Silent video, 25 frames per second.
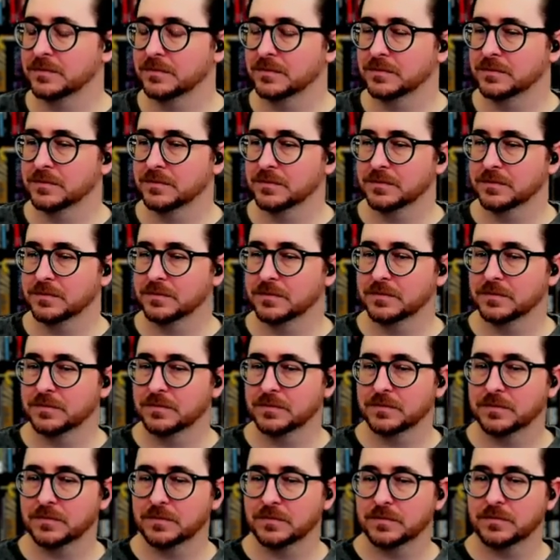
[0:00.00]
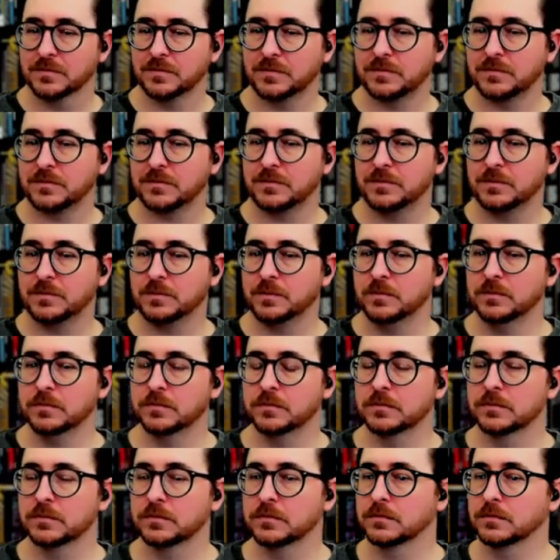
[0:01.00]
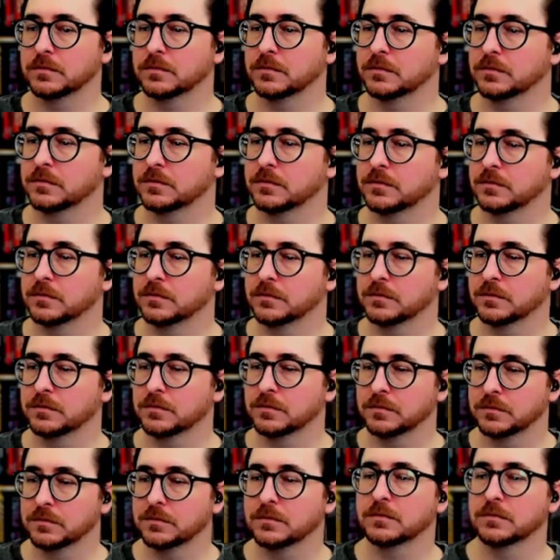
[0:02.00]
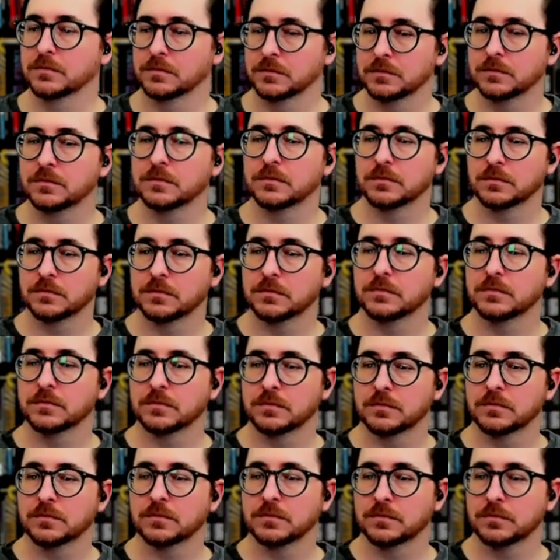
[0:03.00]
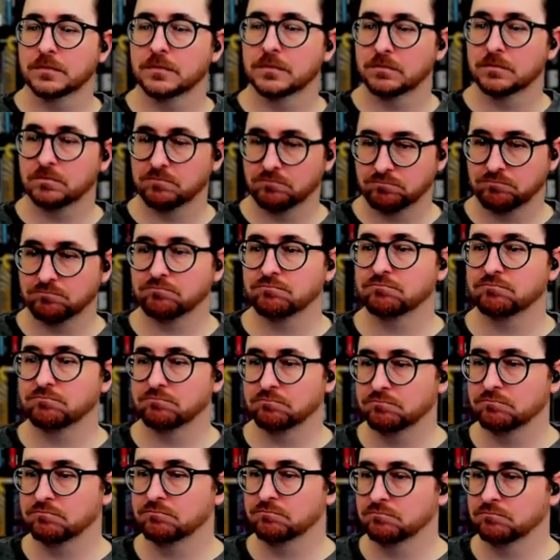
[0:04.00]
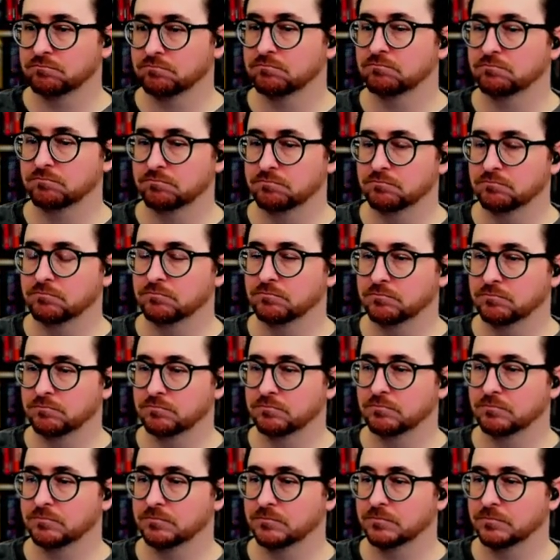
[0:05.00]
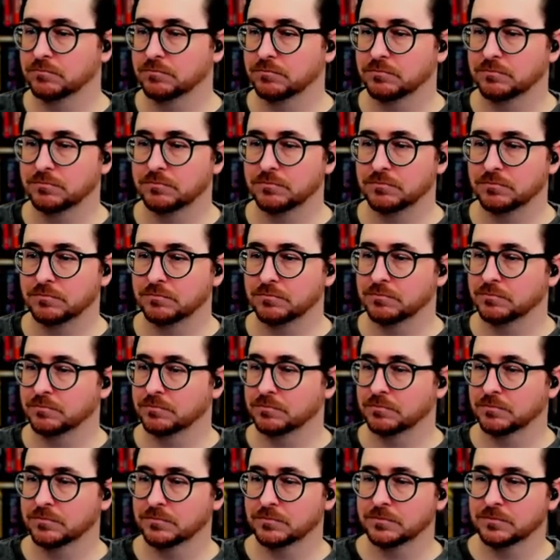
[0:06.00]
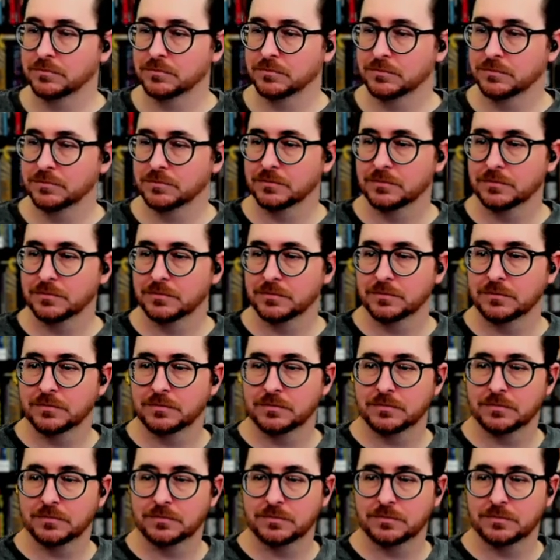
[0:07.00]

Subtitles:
(silent)